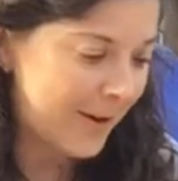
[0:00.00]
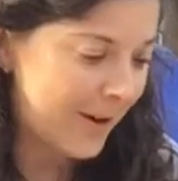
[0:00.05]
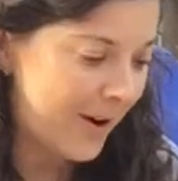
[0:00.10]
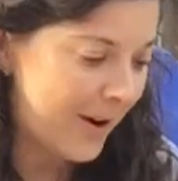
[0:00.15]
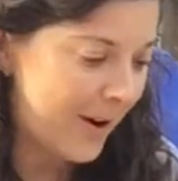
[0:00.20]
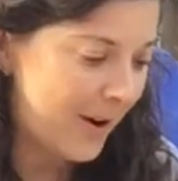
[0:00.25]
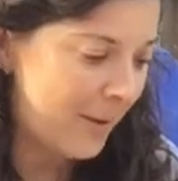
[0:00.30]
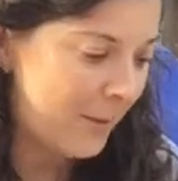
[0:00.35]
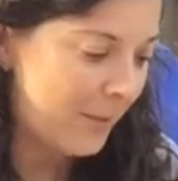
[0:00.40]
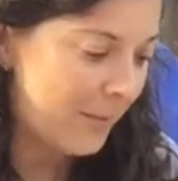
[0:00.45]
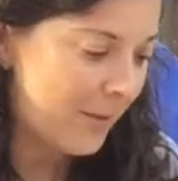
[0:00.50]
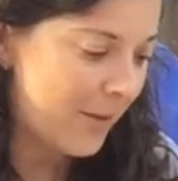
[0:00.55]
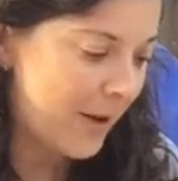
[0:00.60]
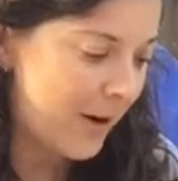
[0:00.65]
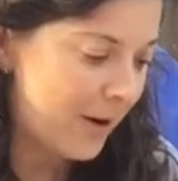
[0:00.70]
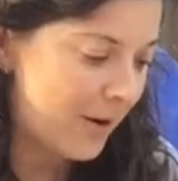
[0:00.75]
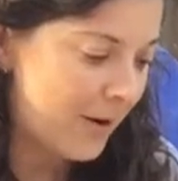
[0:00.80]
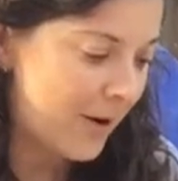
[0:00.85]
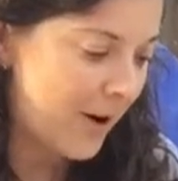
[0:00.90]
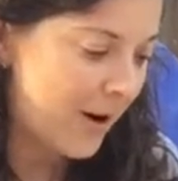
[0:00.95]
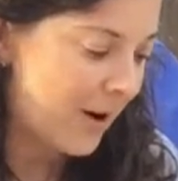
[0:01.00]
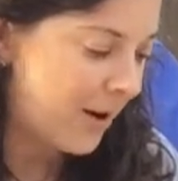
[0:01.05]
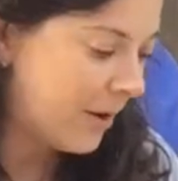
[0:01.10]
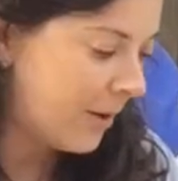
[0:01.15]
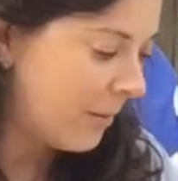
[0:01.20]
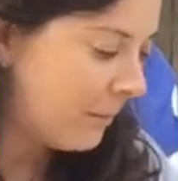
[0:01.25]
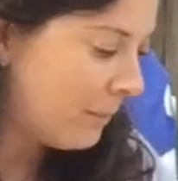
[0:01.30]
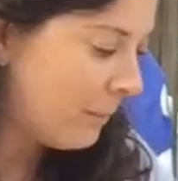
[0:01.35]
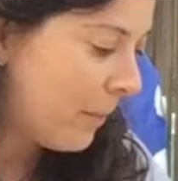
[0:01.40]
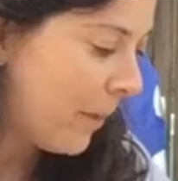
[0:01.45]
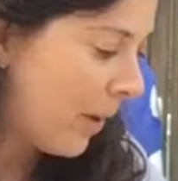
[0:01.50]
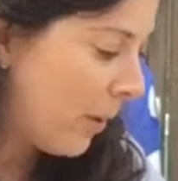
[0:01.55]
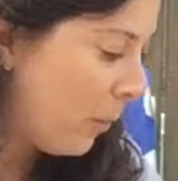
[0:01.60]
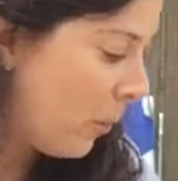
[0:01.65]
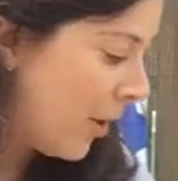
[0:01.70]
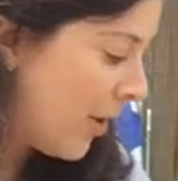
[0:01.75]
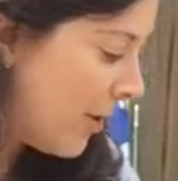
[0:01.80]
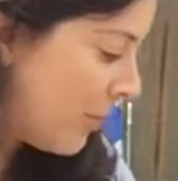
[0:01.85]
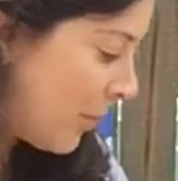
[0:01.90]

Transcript: that are not, but one of the